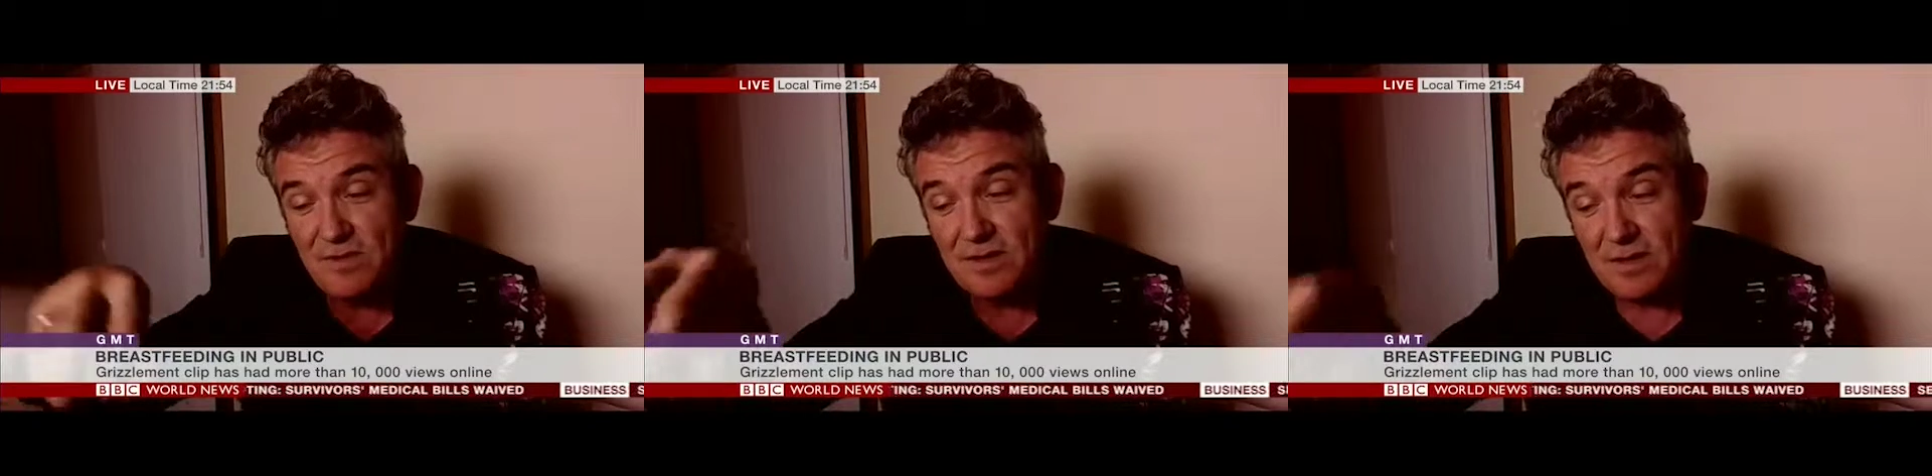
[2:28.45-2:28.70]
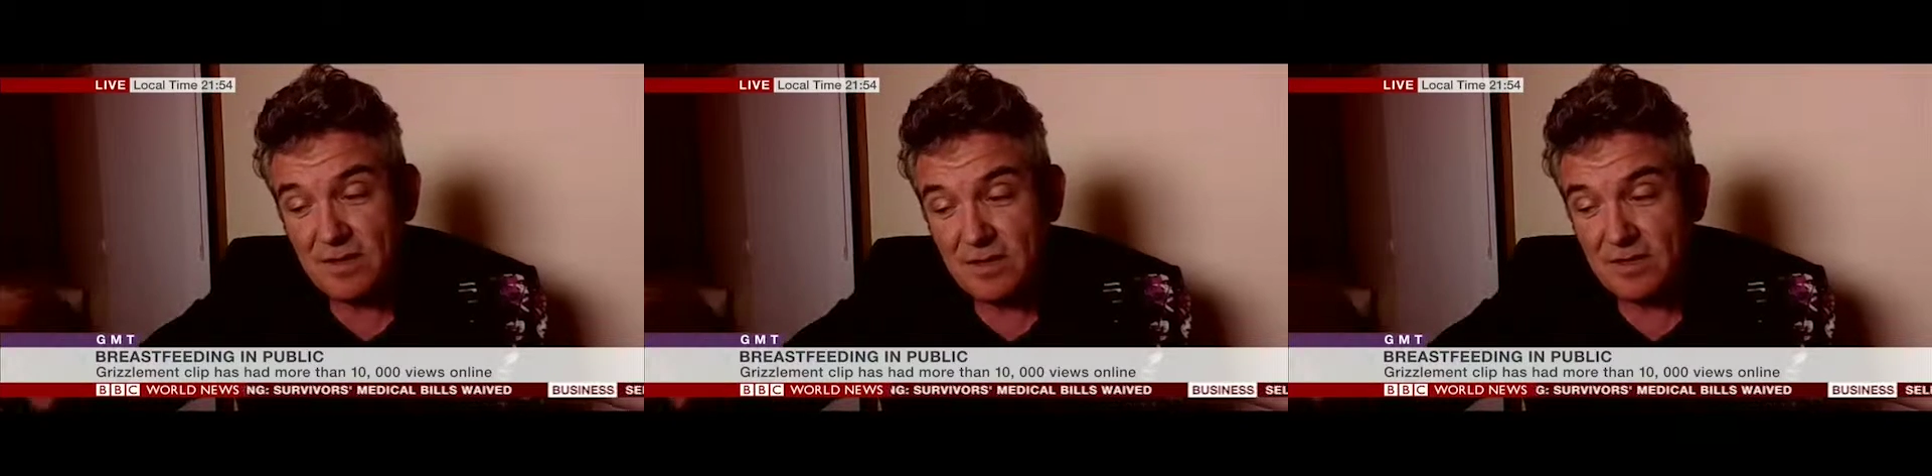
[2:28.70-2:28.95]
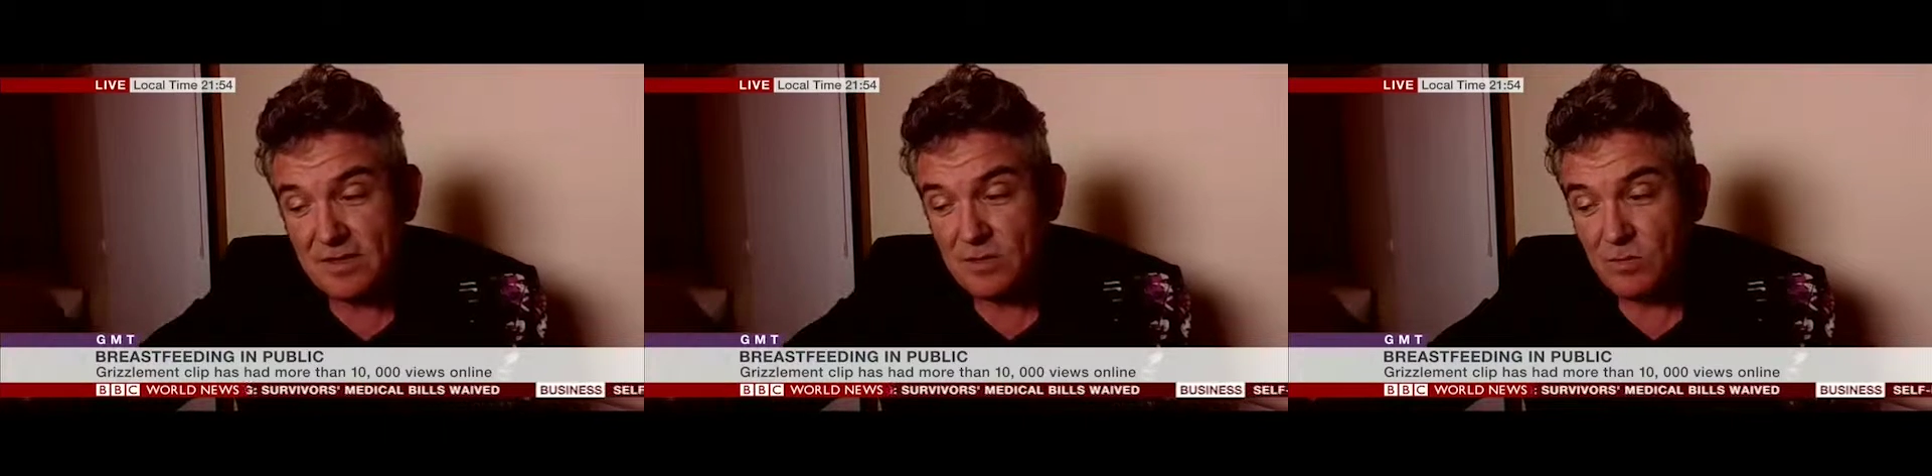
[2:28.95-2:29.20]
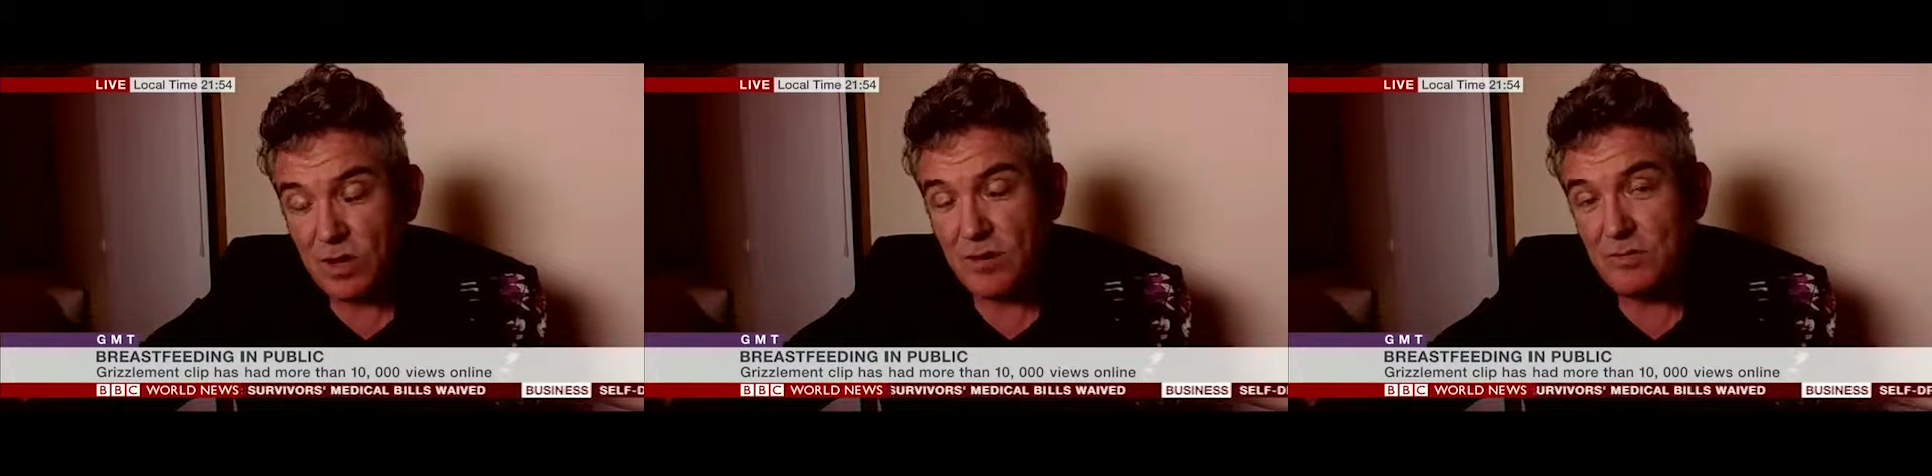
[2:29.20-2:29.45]
Even
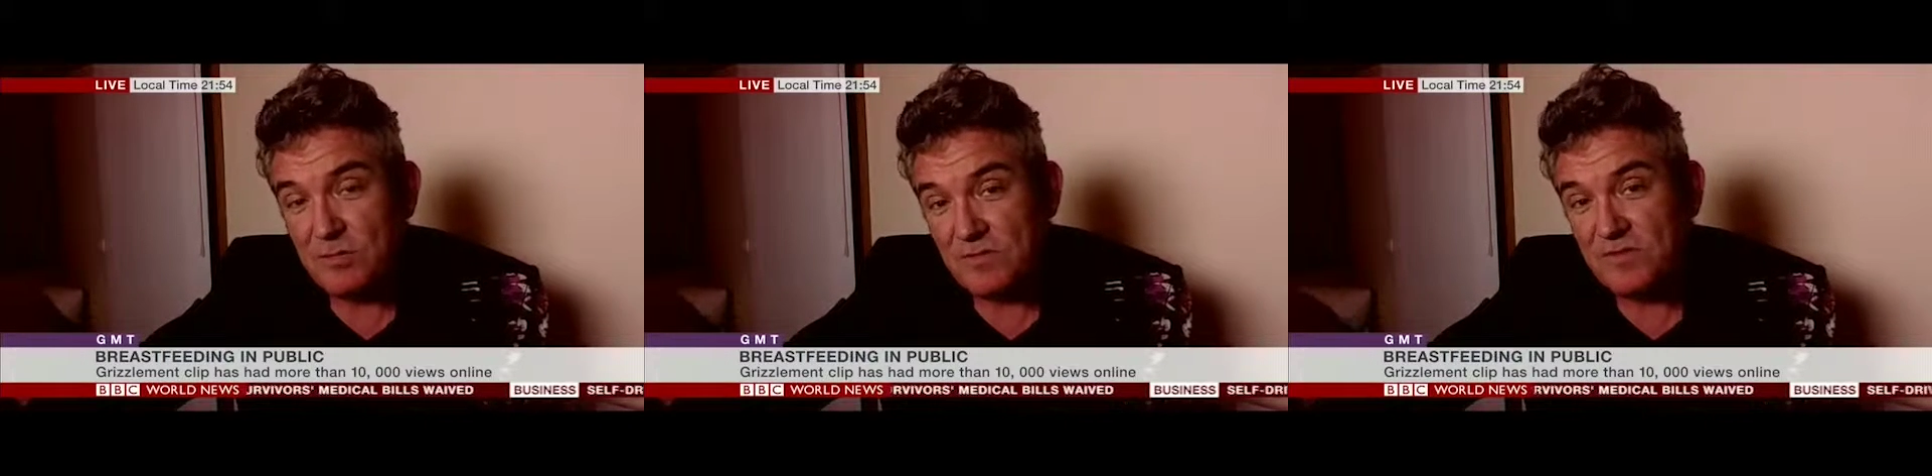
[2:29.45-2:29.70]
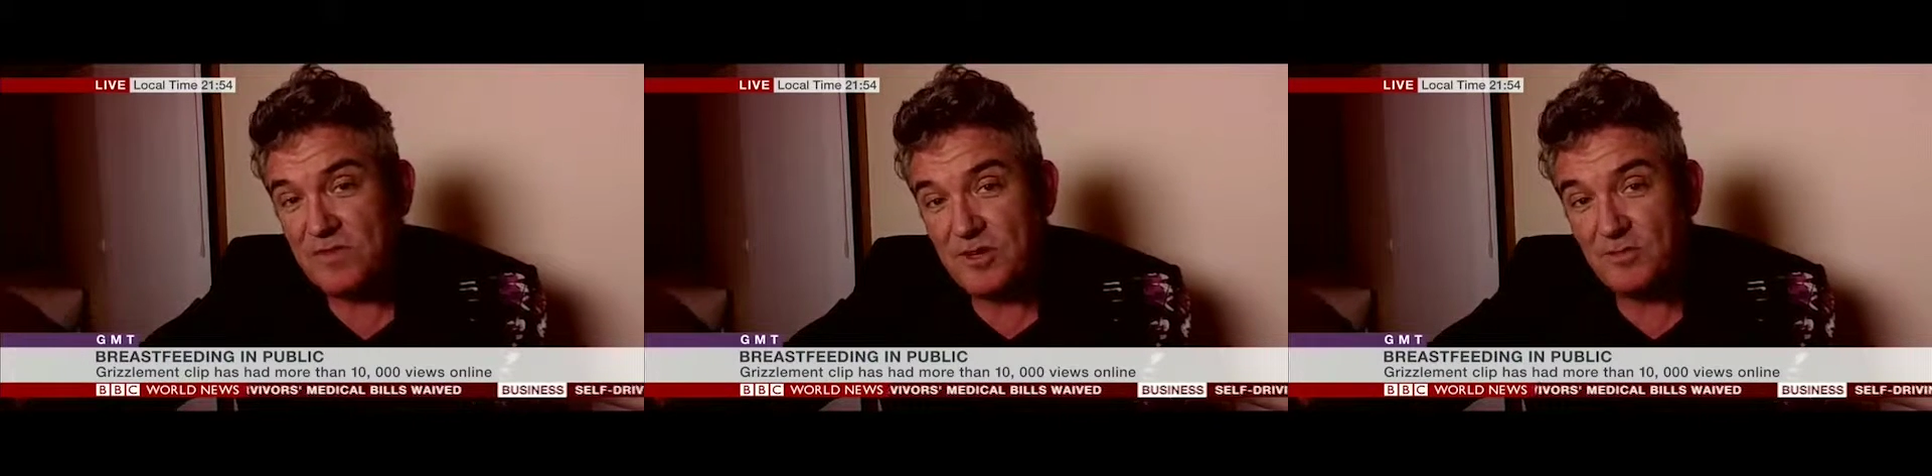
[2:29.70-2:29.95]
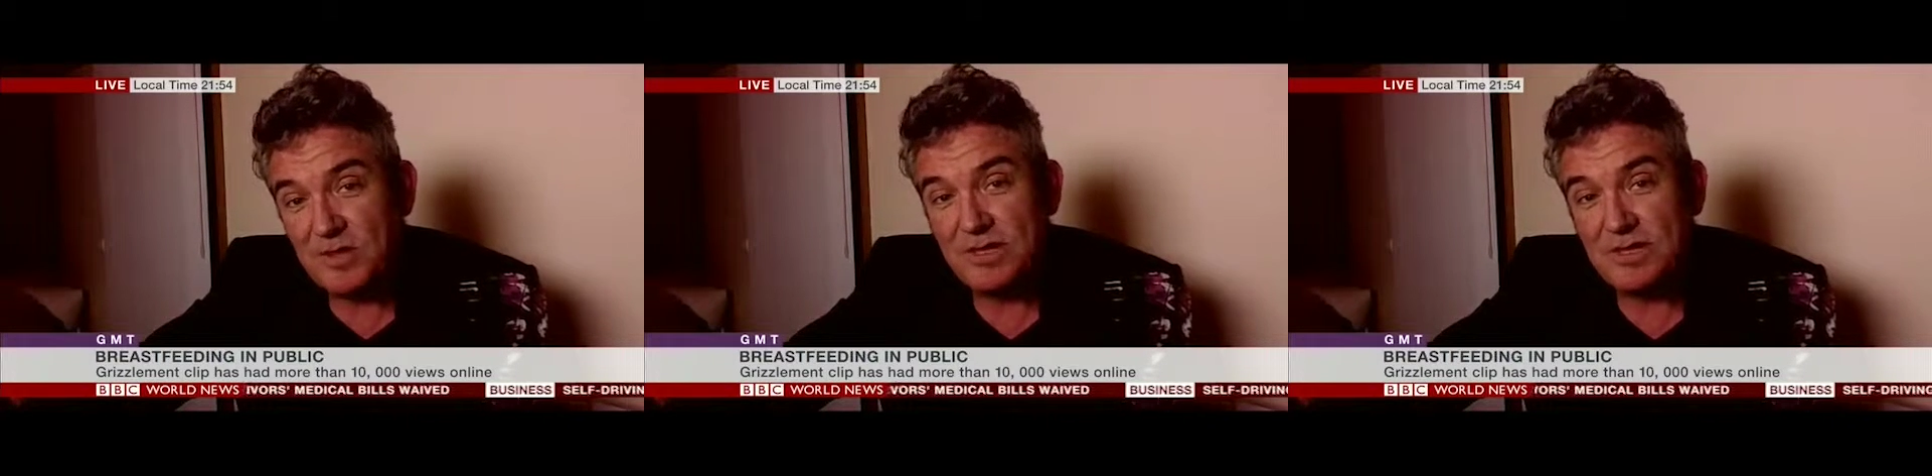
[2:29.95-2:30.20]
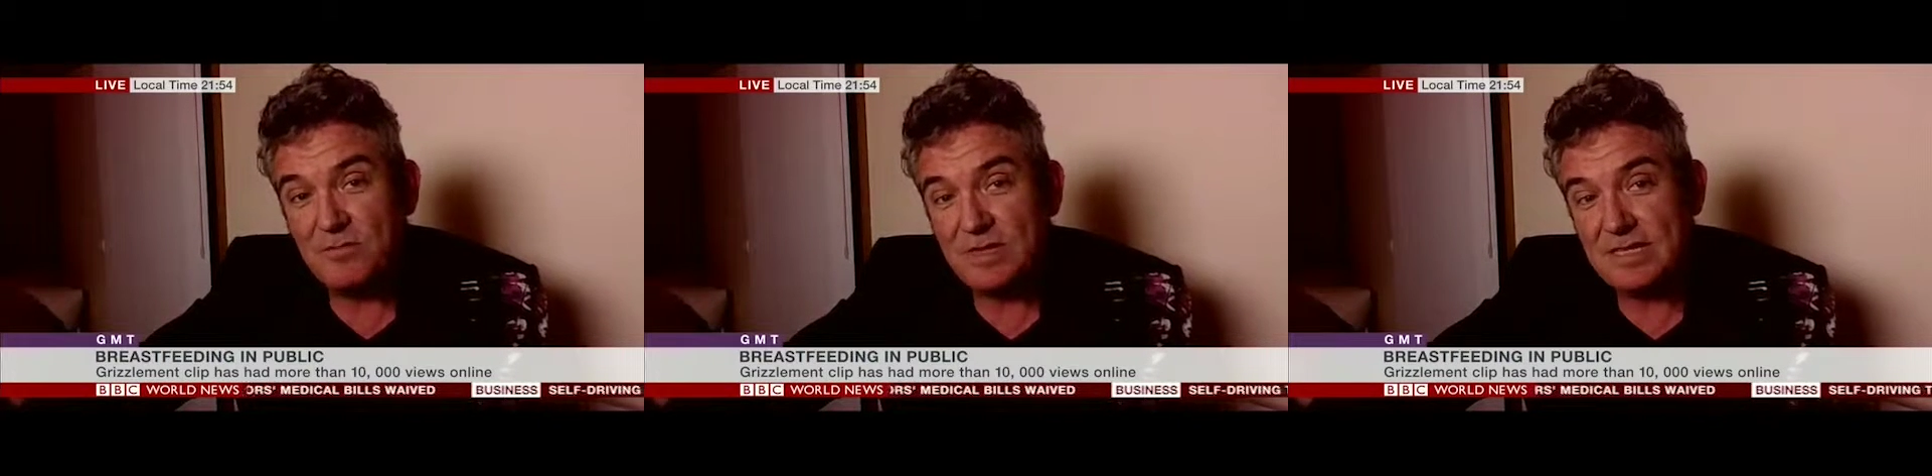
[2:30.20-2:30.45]
while we were
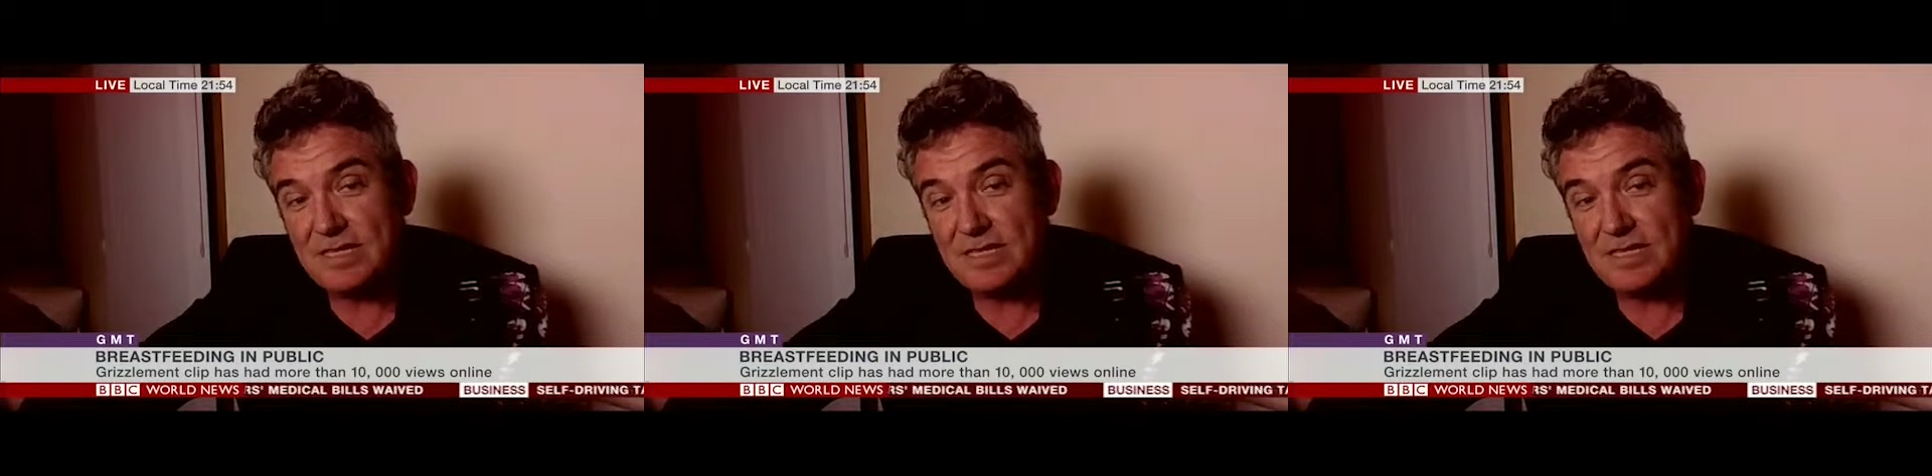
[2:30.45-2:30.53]
filming it,